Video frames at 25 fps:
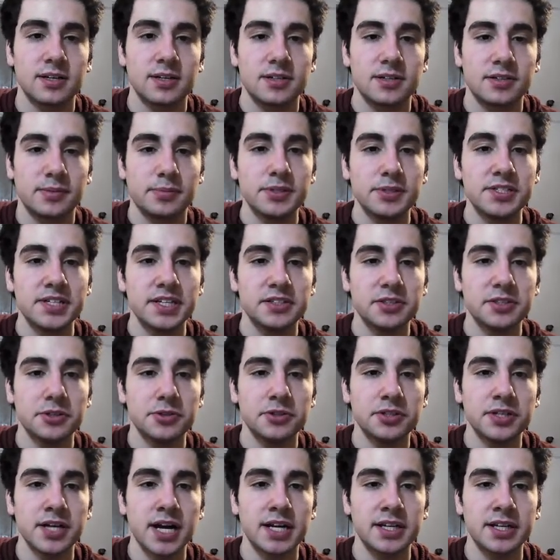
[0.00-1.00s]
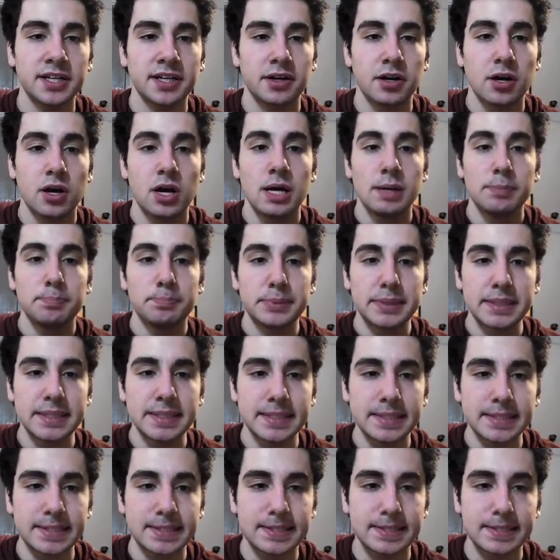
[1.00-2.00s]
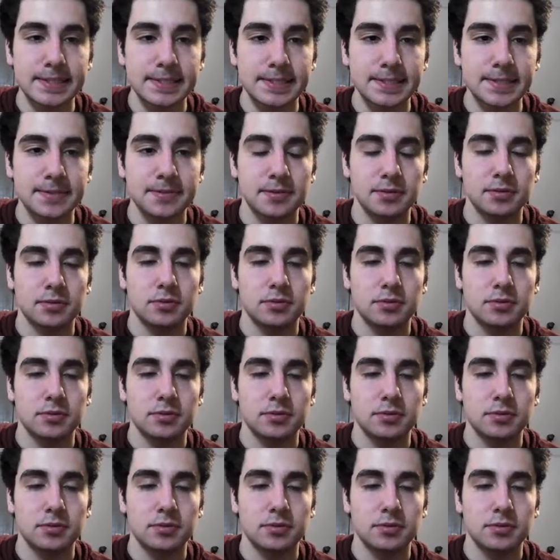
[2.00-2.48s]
Number 690. Psst.